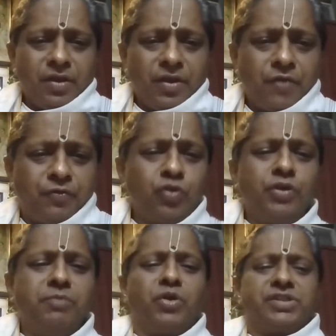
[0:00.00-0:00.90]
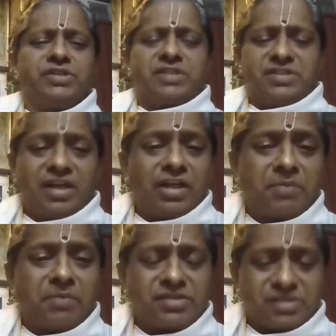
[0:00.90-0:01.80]
a few emotions and
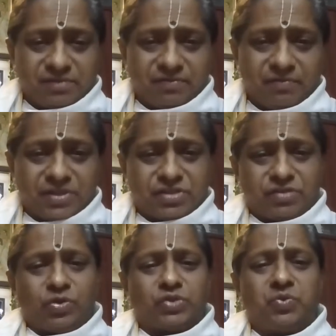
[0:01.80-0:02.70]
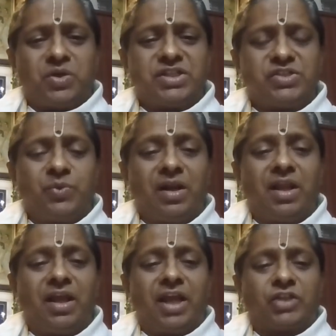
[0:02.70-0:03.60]
sentiments which those words will
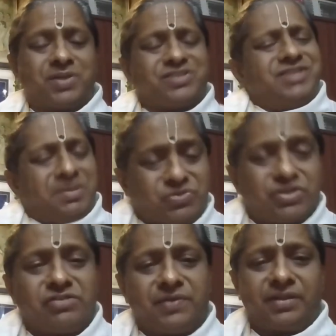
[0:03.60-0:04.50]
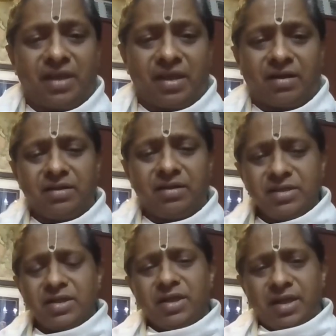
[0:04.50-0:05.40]
express themselves when they are
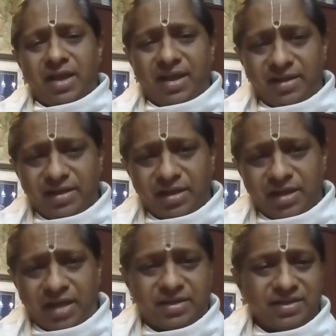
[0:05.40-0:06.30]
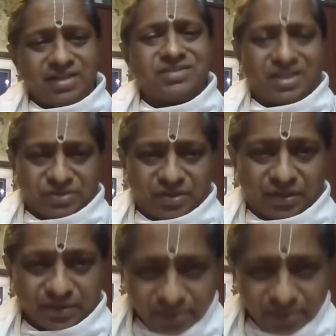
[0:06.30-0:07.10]
uttered in Sanskrit.